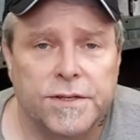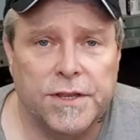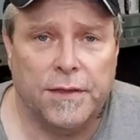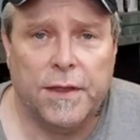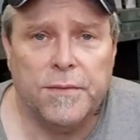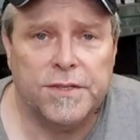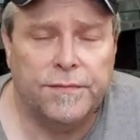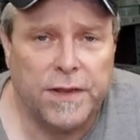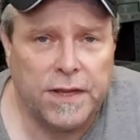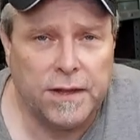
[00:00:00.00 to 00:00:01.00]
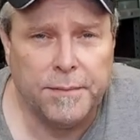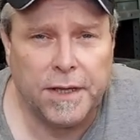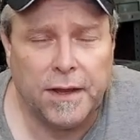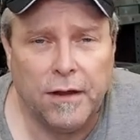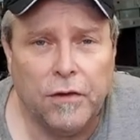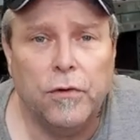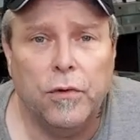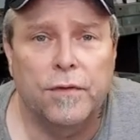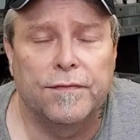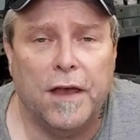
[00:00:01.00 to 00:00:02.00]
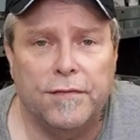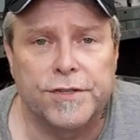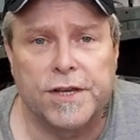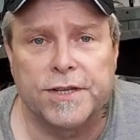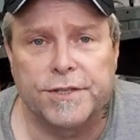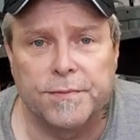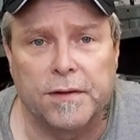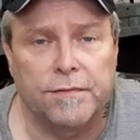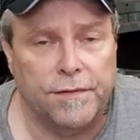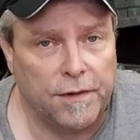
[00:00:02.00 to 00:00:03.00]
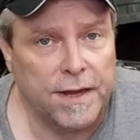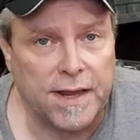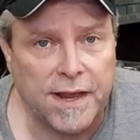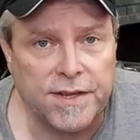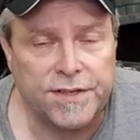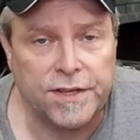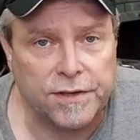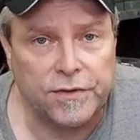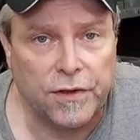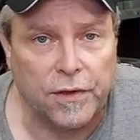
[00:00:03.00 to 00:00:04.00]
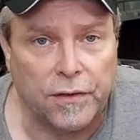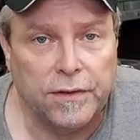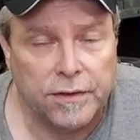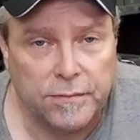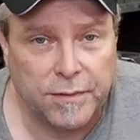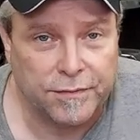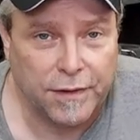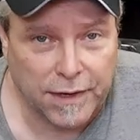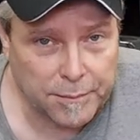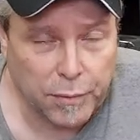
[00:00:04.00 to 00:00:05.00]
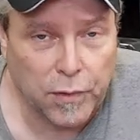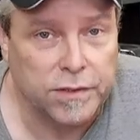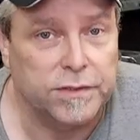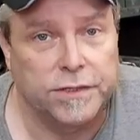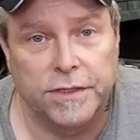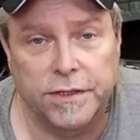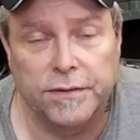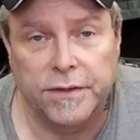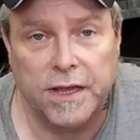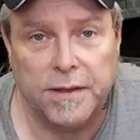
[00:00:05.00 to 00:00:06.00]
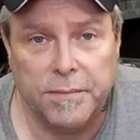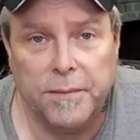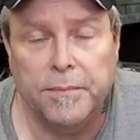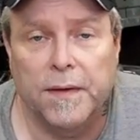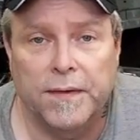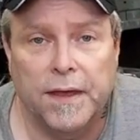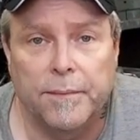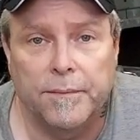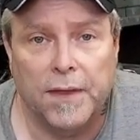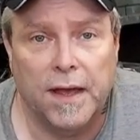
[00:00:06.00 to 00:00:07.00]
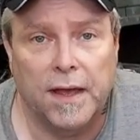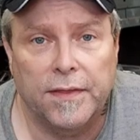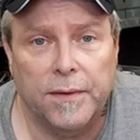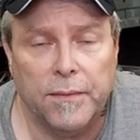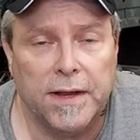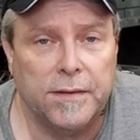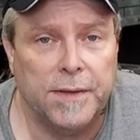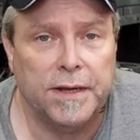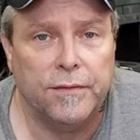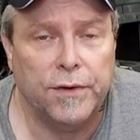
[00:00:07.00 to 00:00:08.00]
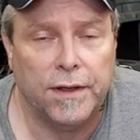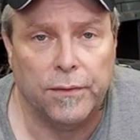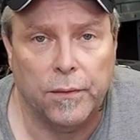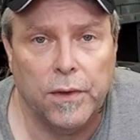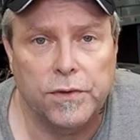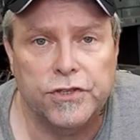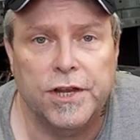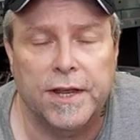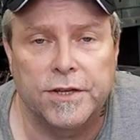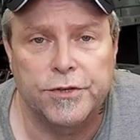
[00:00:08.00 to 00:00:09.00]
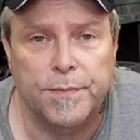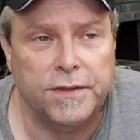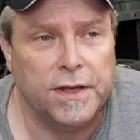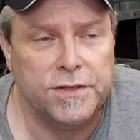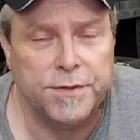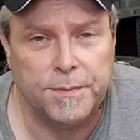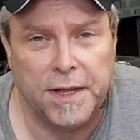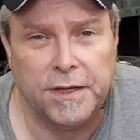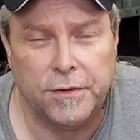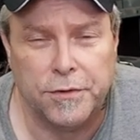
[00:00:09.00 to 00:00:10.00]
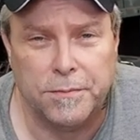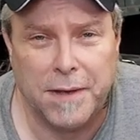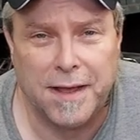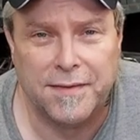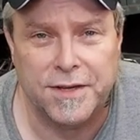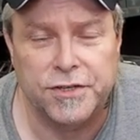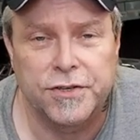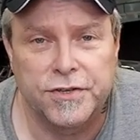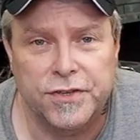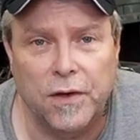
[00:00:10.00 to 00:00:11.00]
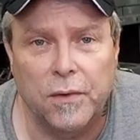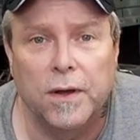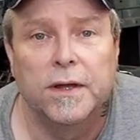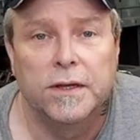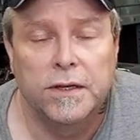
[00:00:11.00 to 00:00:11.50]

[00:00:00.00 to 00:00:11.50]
So that was VW air-cooled valve adjustment. Very easy to do, but very important to do. Keep up on them. They recommend every other oil change, but that's depending on your mileage. So